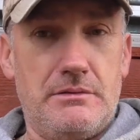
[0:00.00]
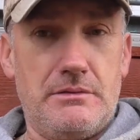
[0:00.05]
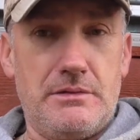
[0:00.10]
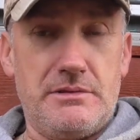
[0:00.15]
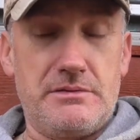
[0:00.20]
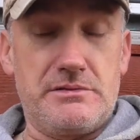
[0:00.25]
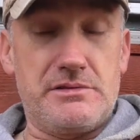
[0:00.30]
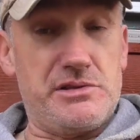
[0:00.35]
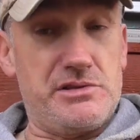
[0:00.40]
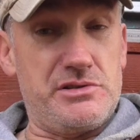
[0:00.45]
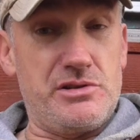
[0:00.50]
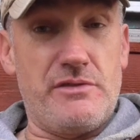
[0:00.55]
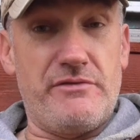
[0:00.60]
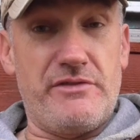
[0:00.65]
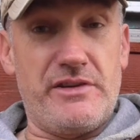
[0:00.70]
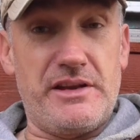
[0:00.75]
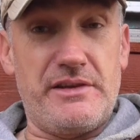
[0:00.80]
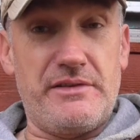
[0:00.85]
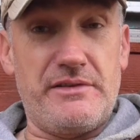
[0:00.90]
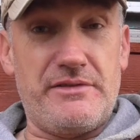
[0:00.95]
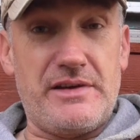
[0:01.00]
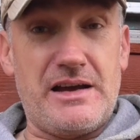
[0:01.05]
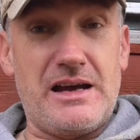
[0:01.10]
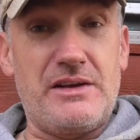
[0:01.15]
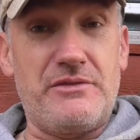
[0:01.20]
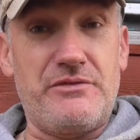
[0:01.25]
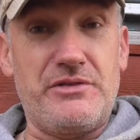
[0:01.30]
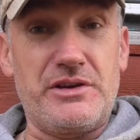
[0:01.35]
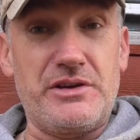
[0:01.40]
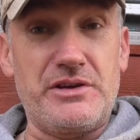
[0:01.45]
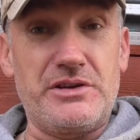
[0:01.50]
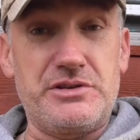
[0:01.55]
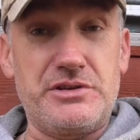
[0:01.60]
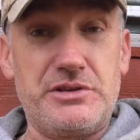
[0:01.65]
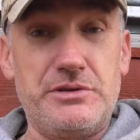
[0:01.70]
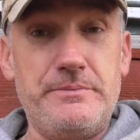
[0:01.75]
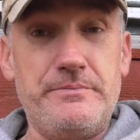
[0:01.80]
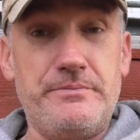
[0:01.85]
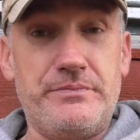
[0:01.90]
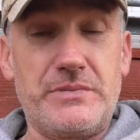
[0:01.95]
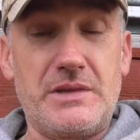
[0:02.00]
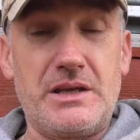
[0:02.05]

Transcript: but it's not very hard thing to do.